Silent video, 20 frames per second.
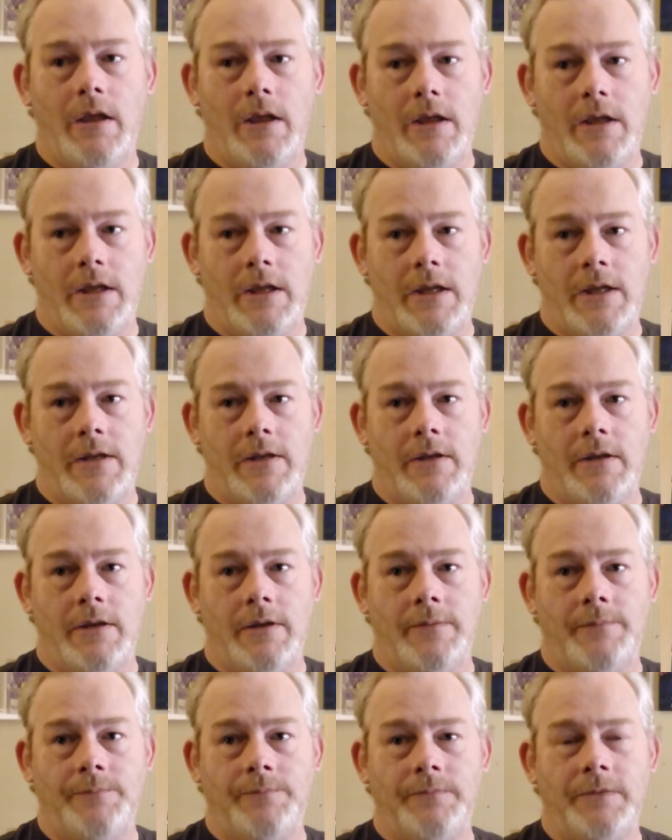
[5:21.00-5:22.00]
And,
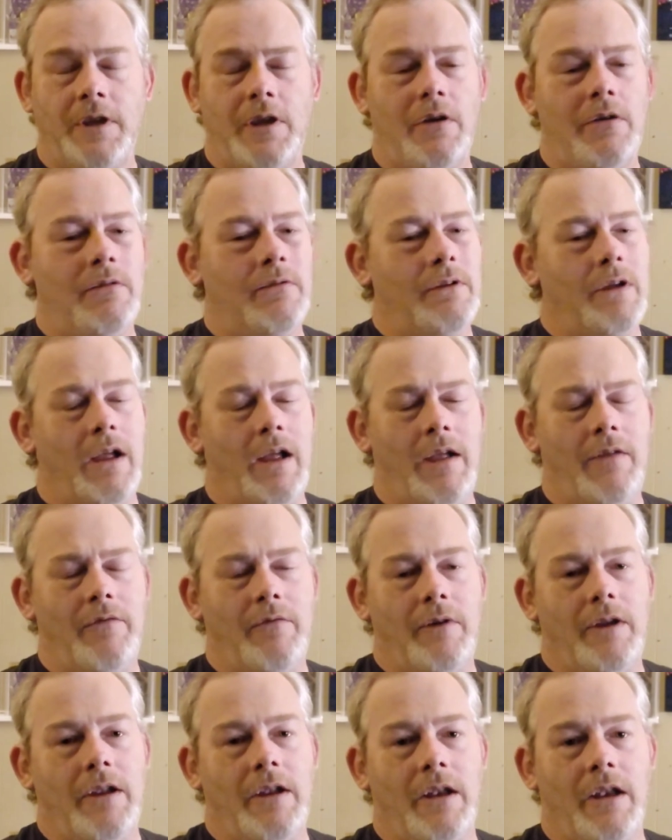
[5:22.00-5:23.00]
uh, you know, I've
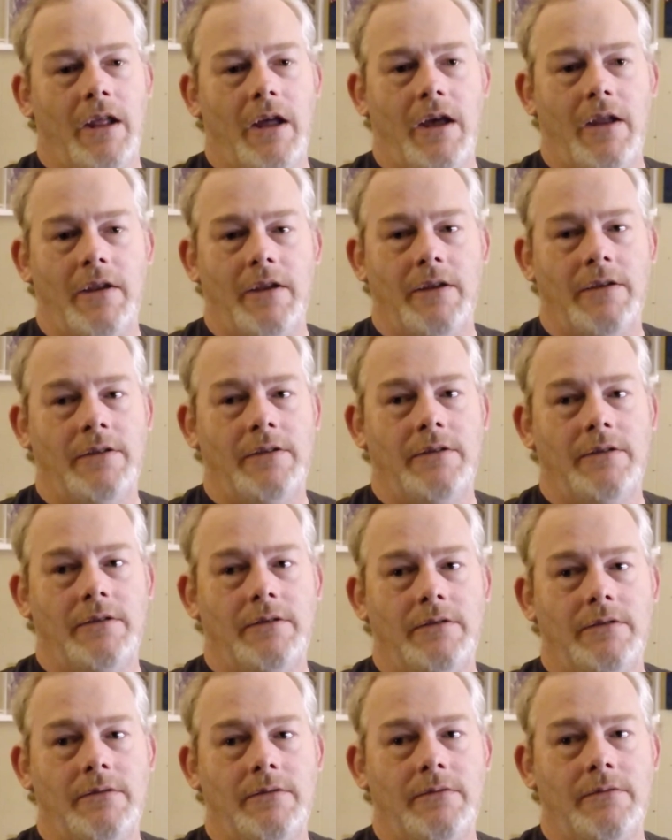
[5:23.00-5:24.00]
read a lot of
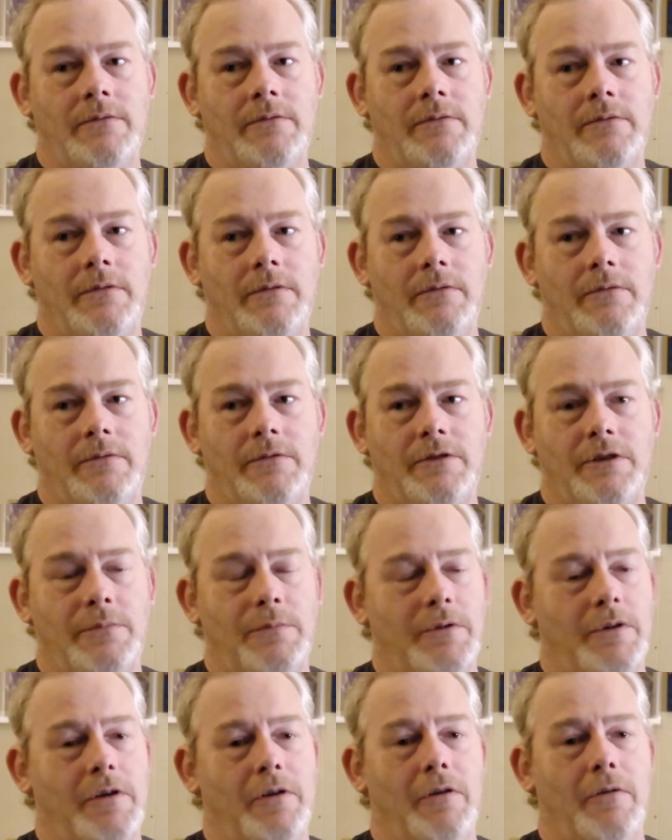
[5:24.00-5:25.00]

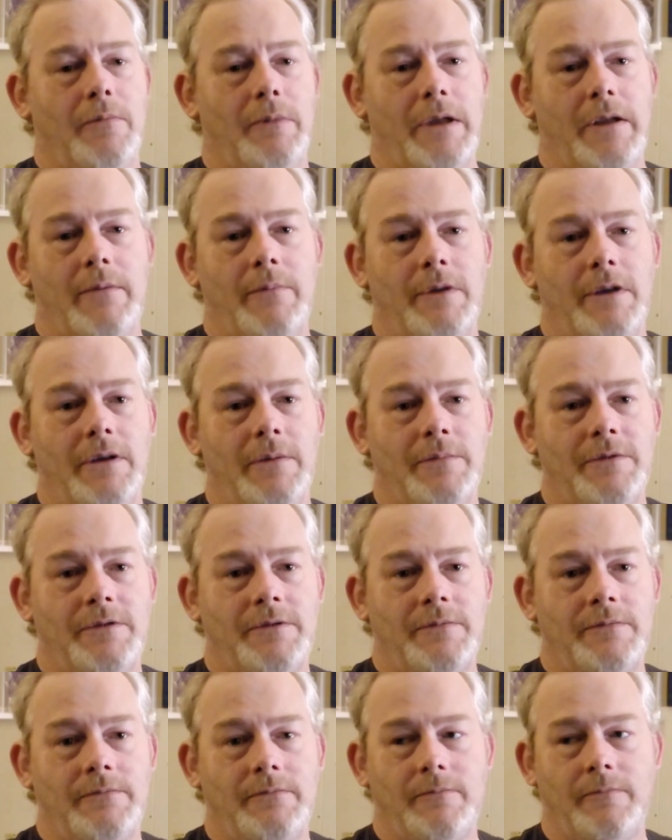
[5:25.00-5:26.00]
superhero beat 'em
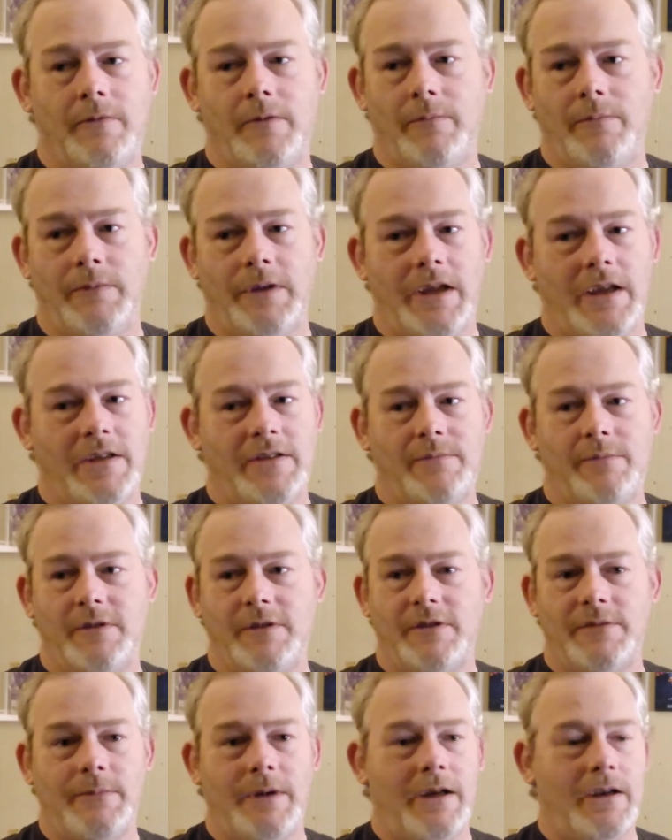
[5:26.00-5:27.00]
ups from X-Men,
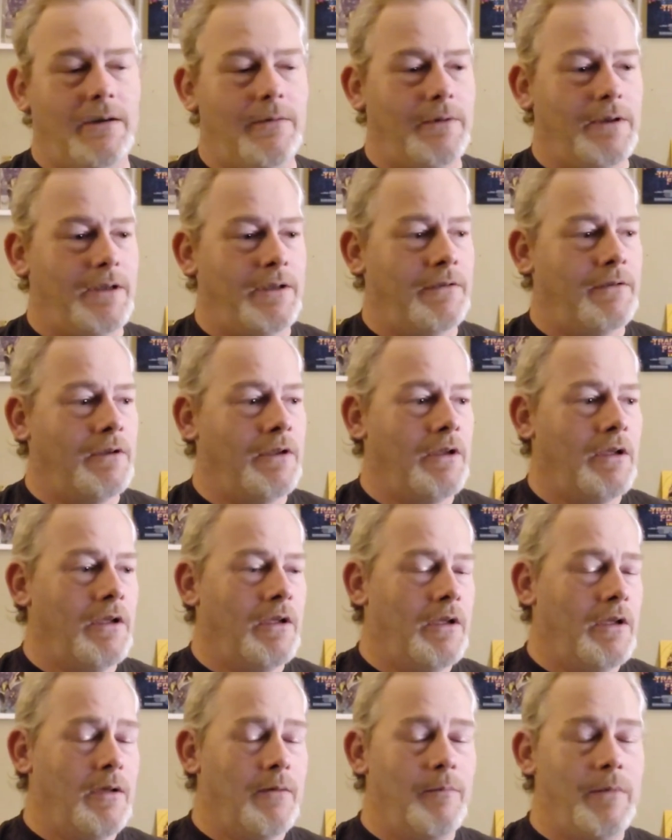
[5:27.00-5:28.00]
Spider-Man,
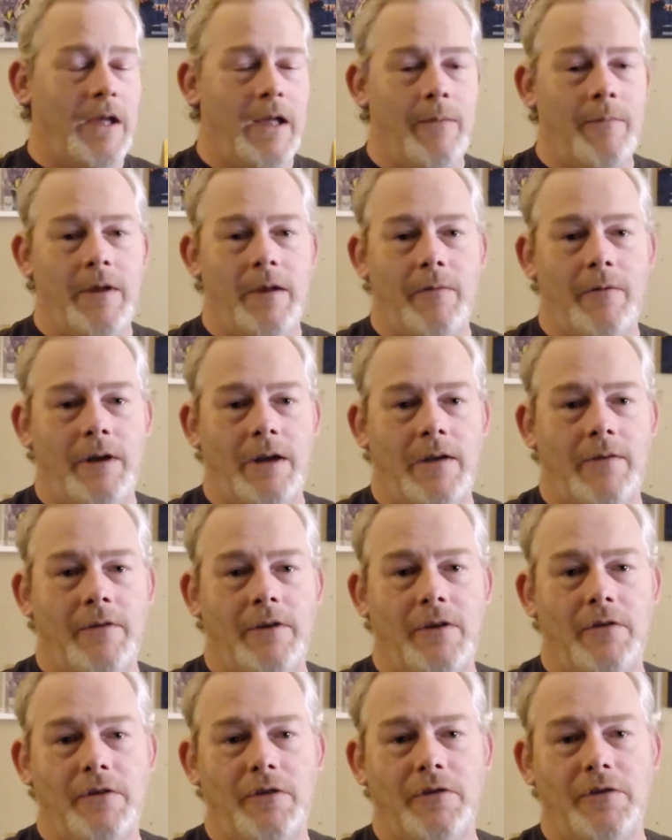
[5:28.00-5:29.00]
Batman, whatever,
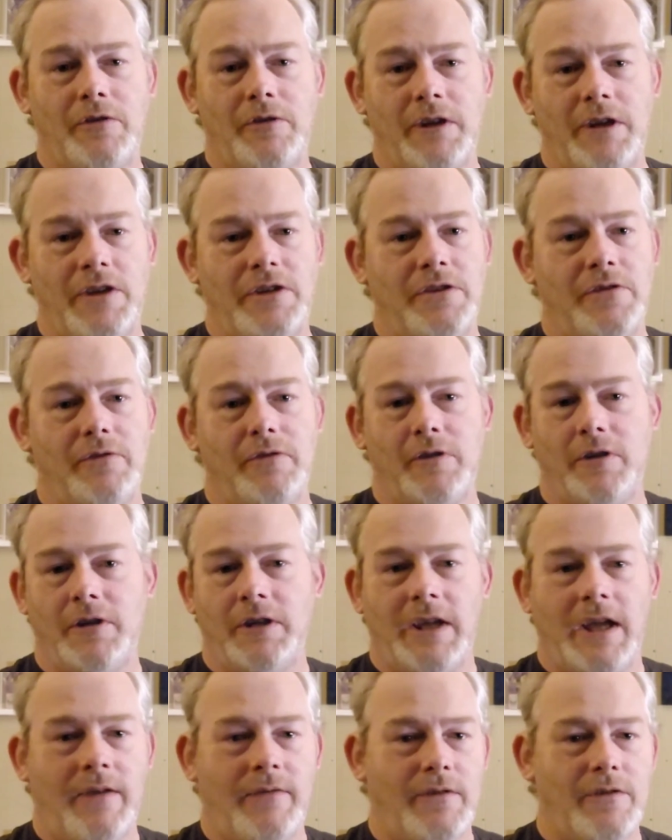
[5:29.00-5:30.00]
you know, your traditional good
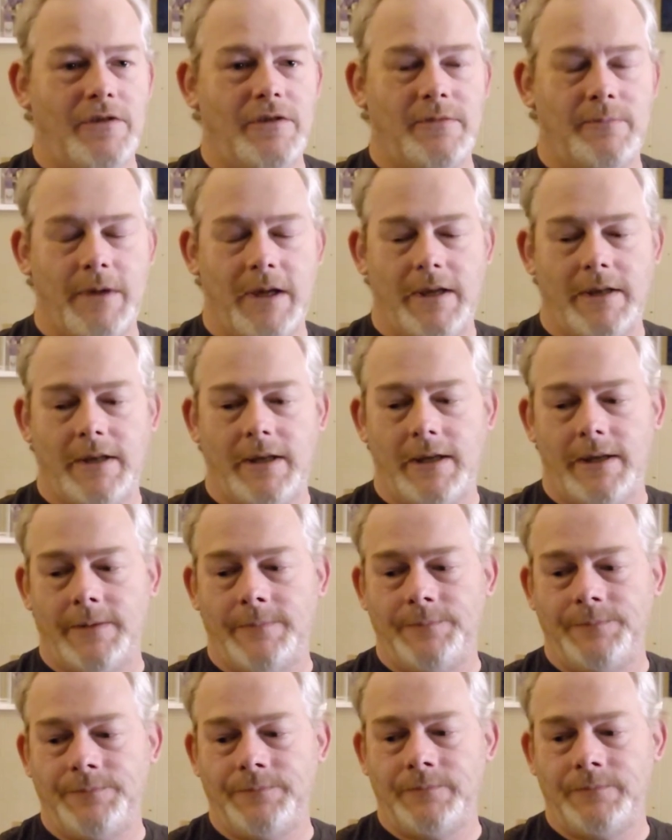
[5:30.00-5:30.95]
guy versus bad guy.